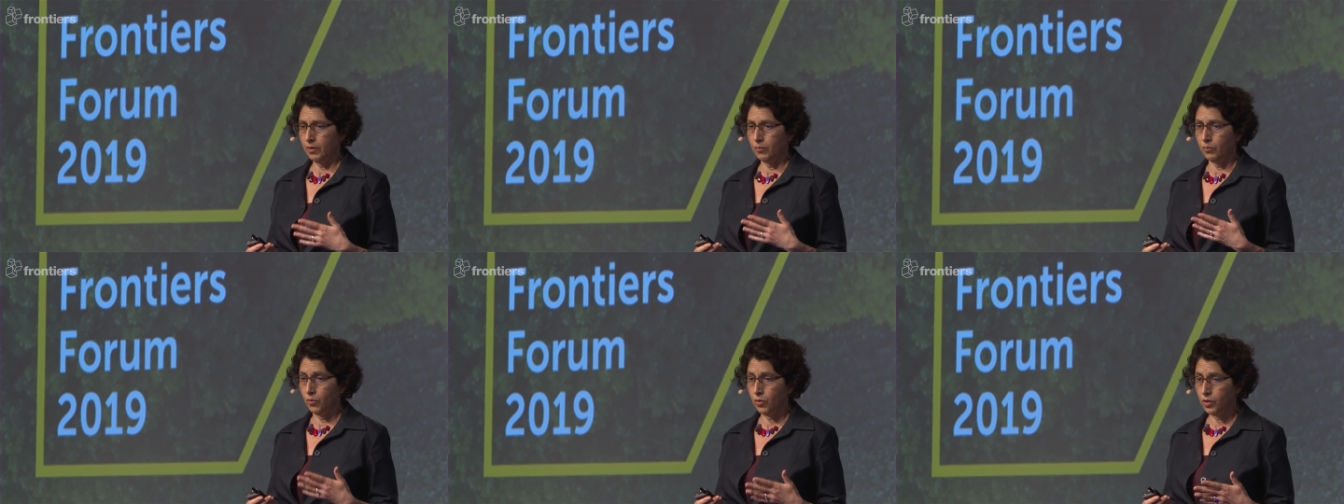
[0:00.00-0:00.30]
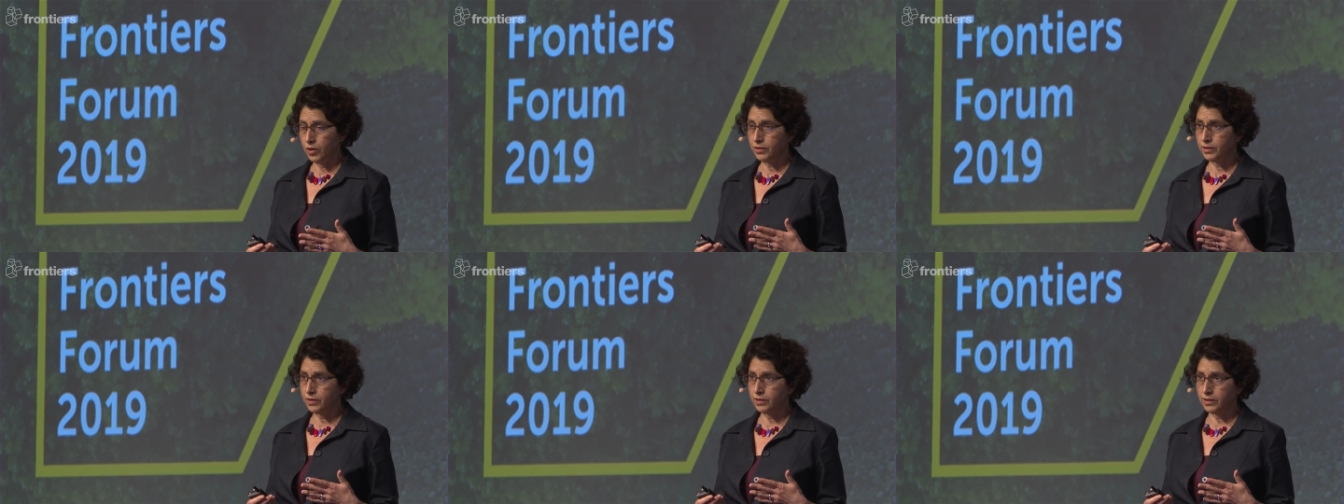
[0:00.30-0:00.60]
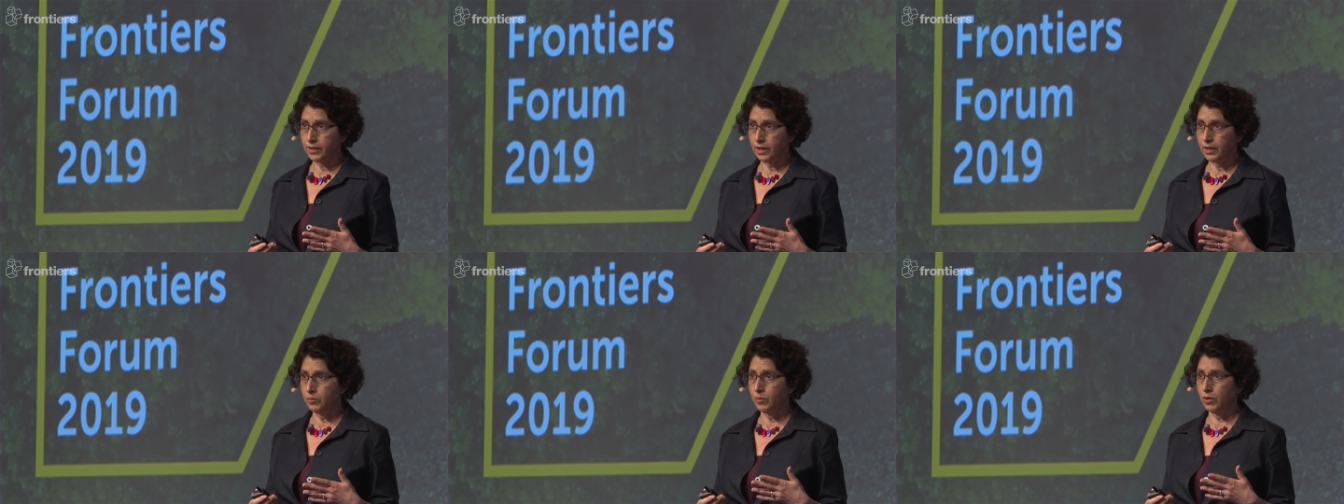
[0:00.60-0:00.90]
more
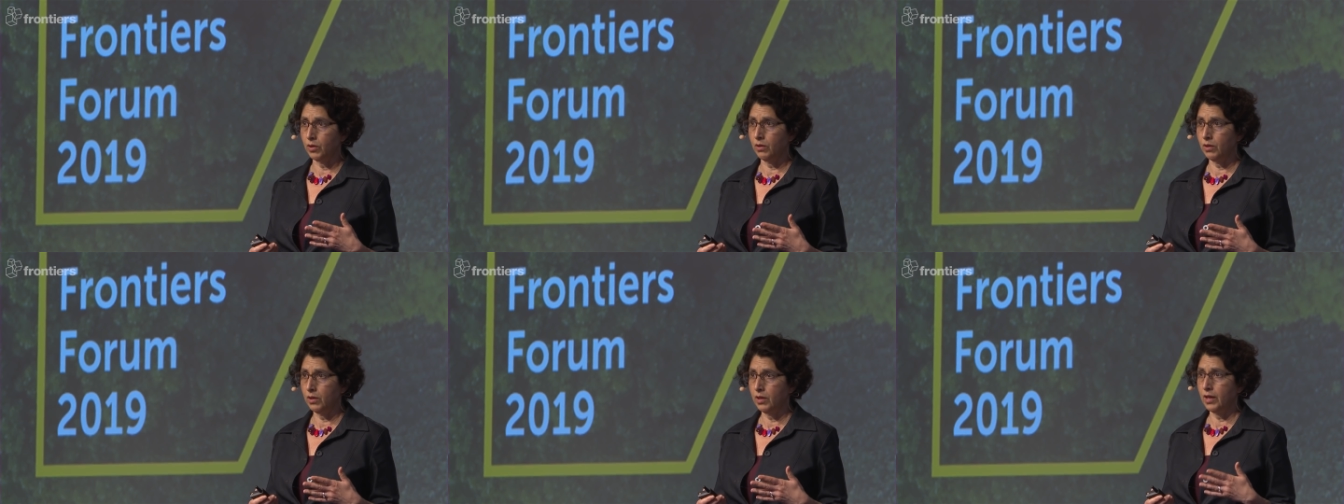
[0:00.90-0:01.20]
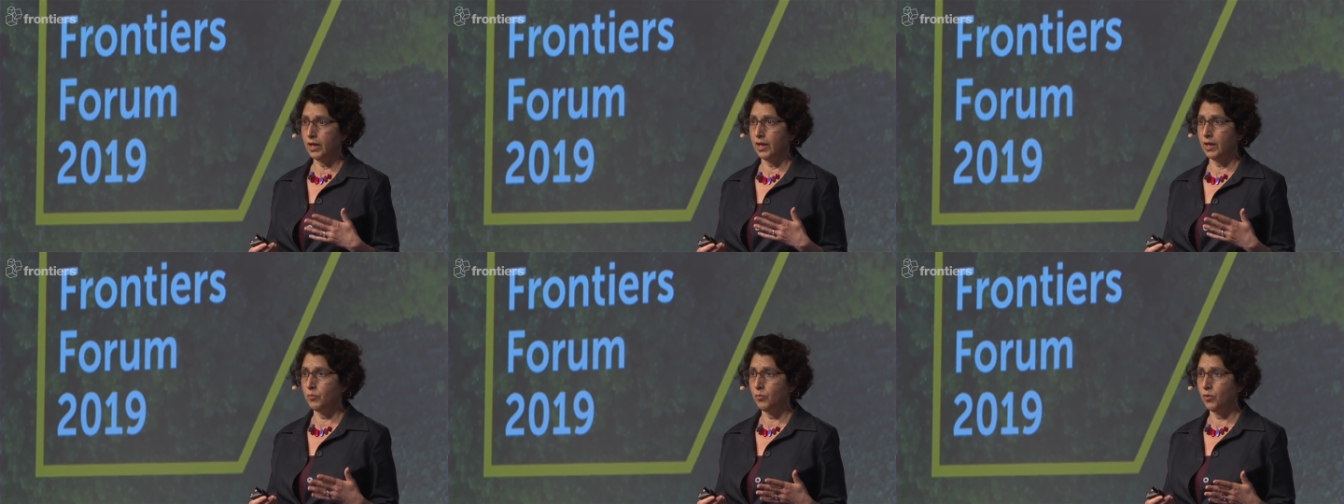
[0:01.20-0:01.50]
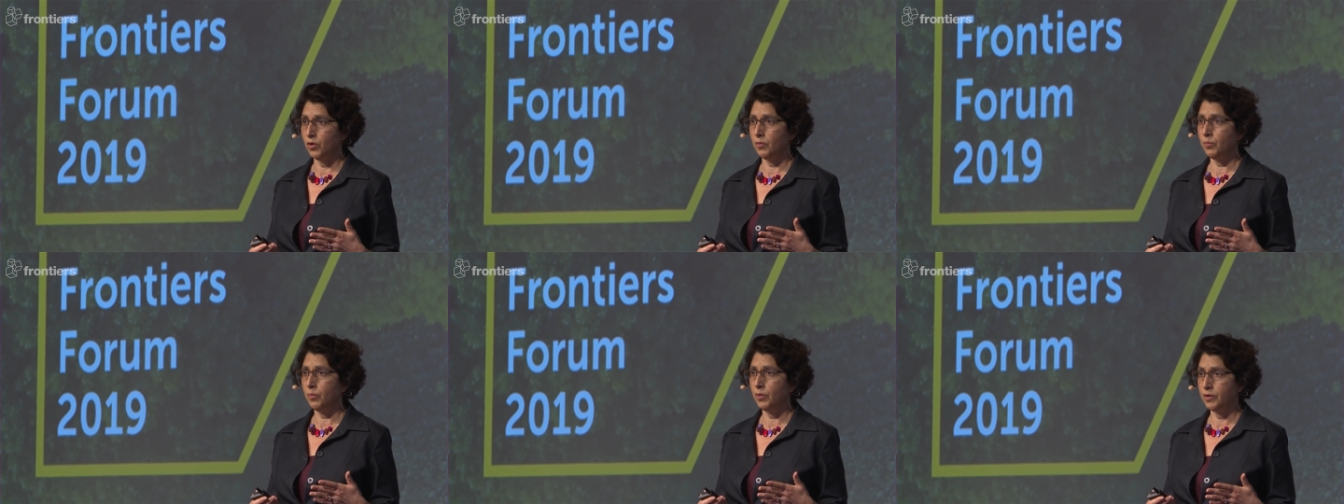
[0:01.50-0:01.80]
sustainable, and
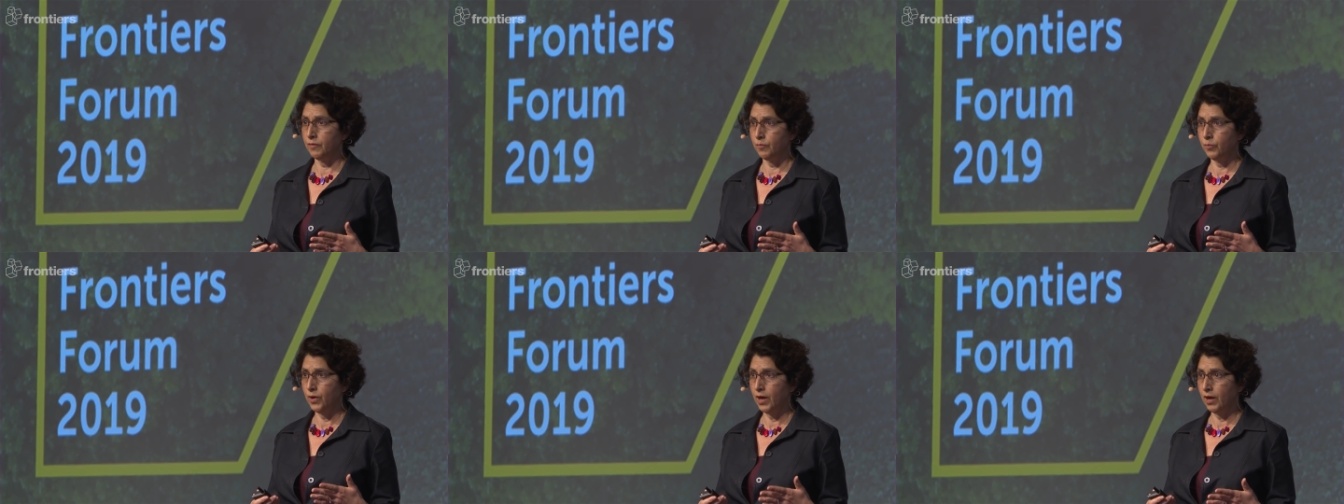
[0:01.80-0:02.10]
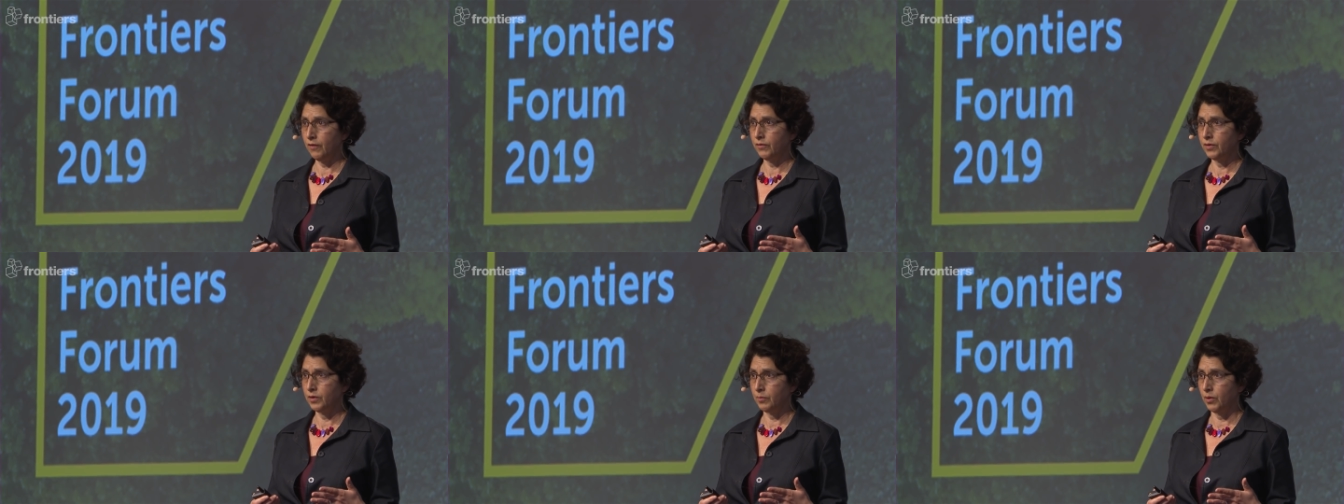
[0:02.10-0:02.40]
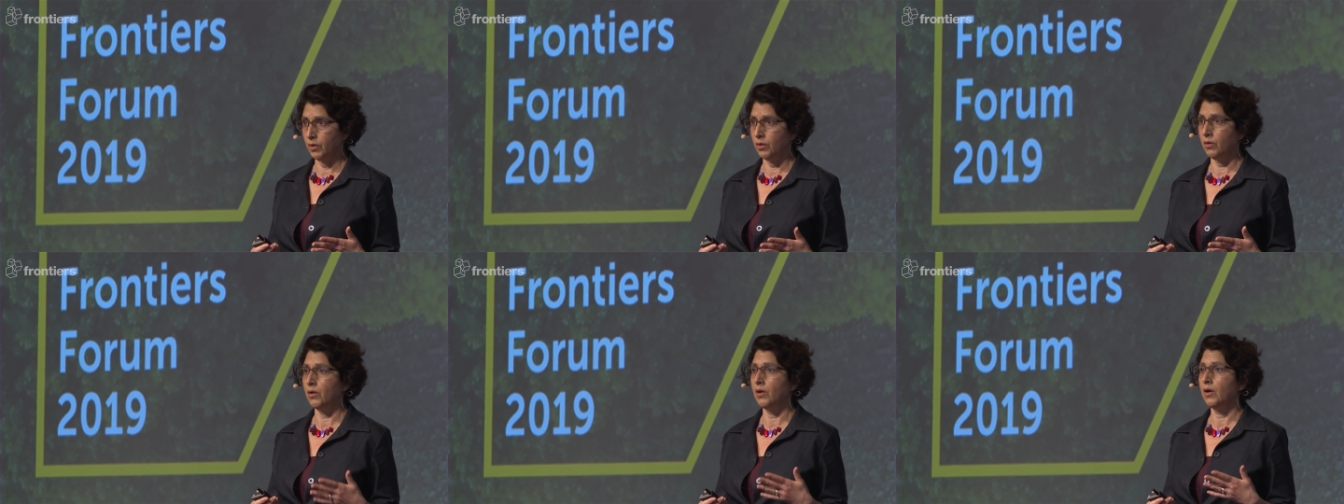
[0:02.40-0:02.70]
more pr
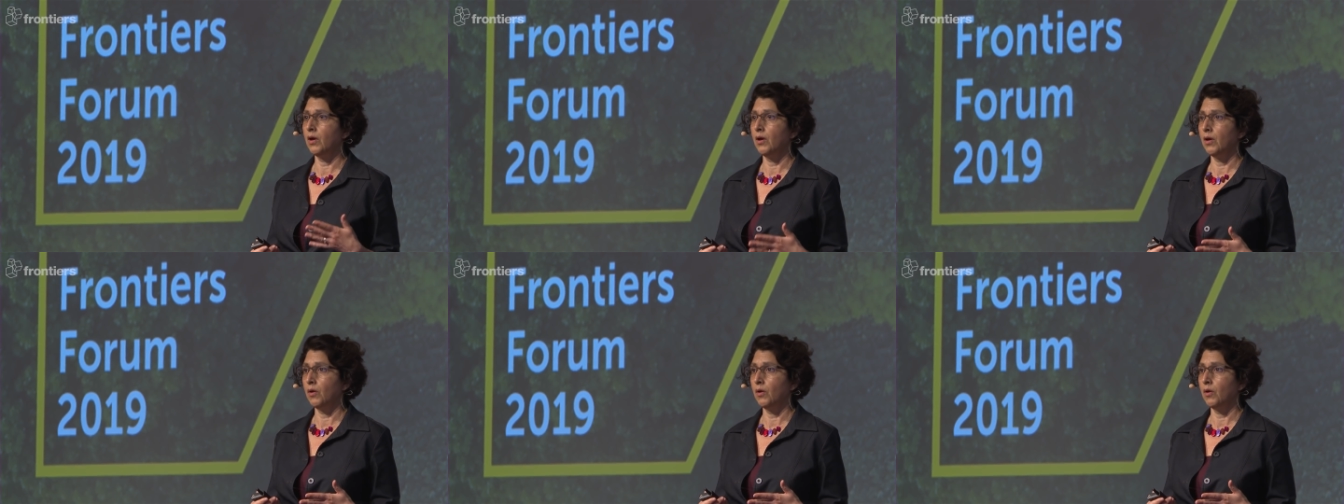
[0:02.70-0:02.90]
profitable